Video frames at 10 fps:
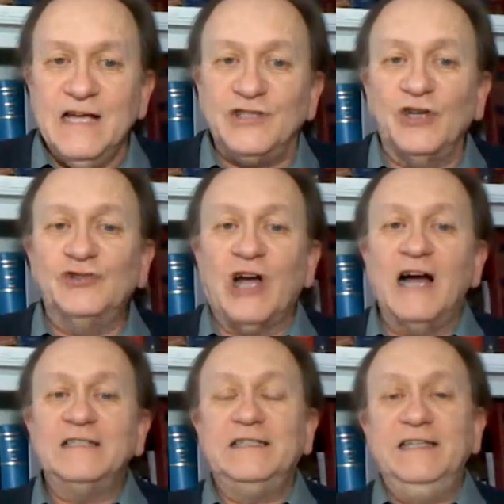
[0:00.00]
So
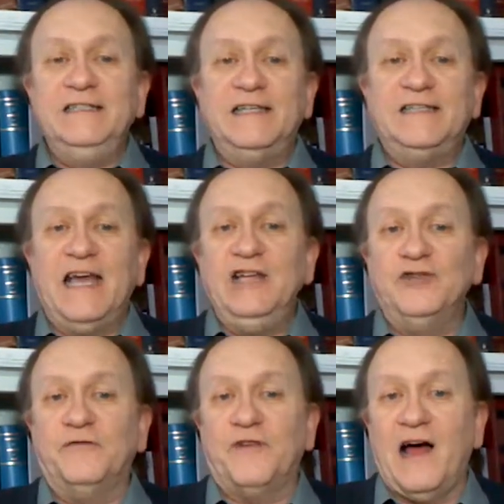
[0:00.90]
John sees this
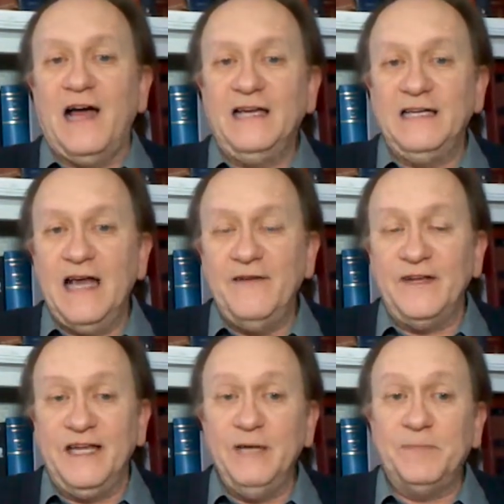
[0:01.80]
angel flying in
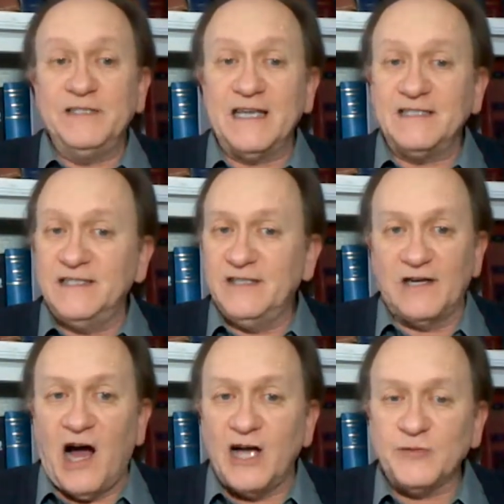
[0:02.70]
heaven. He possesses the
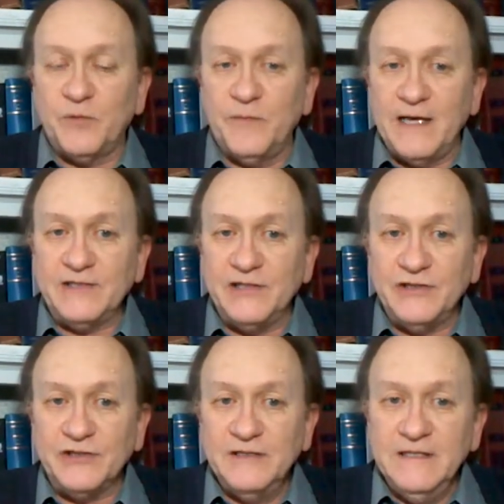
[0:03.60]
gospel
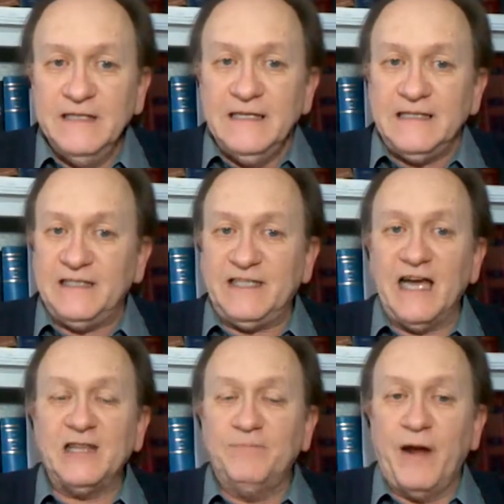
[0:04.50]
message. The
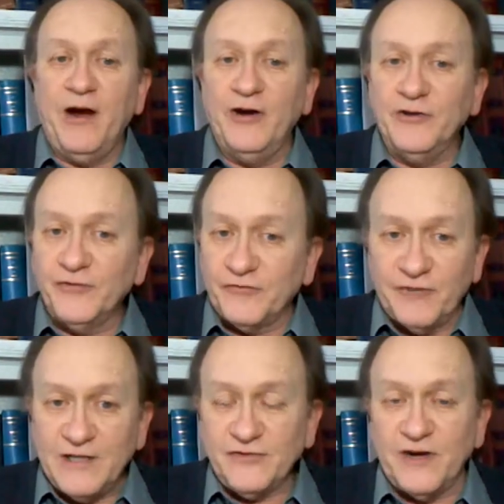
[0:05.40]
death, burial, the
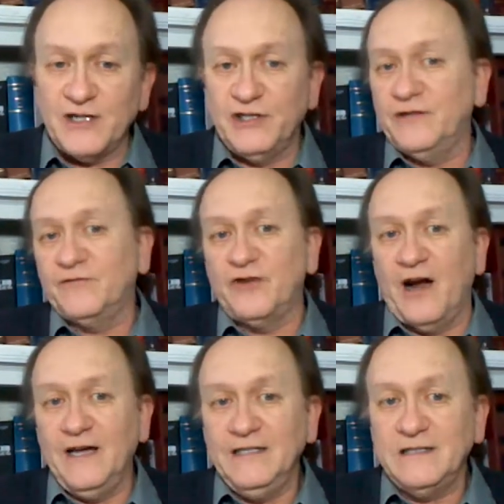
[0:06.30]
resurrection of
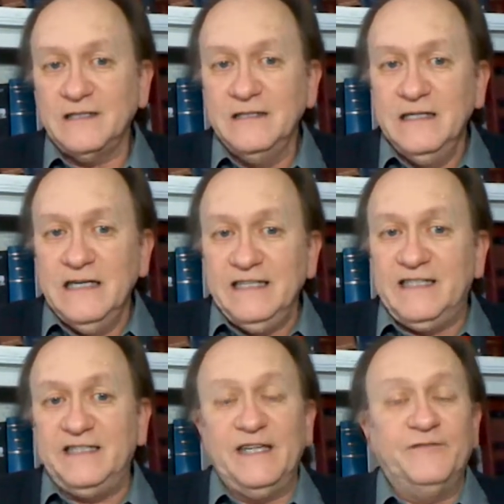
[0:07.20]
Christ.
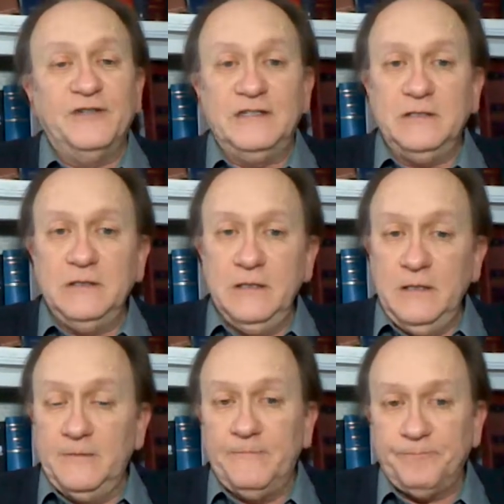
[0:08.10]
The different
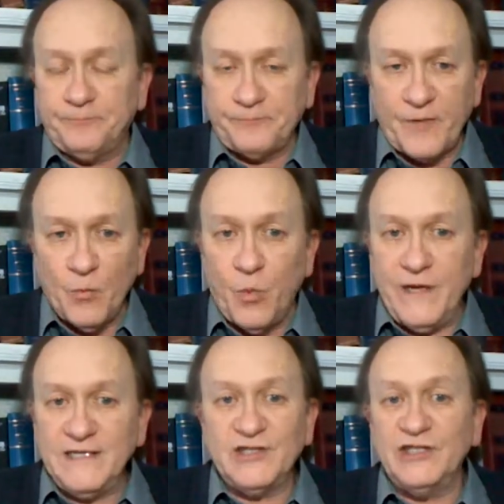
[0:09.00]

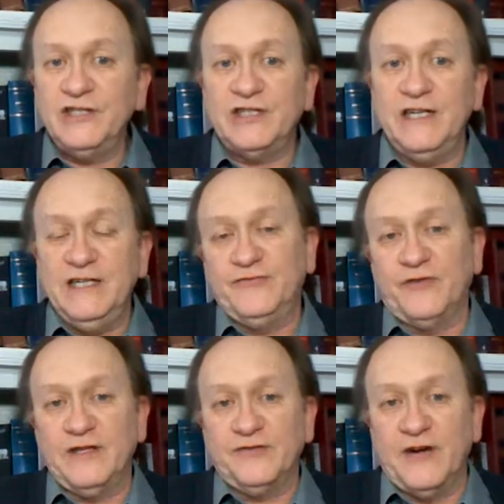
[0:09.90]
witnesses to His
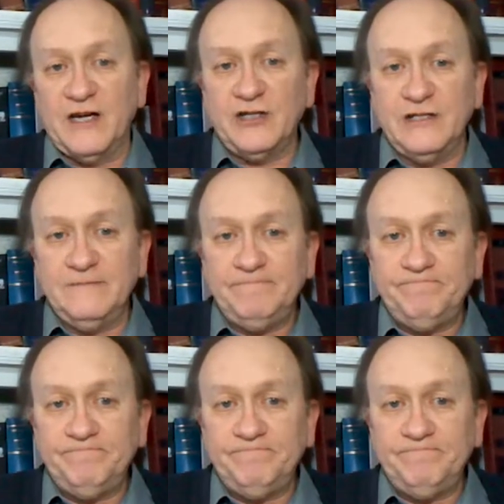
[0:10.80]
resurrection.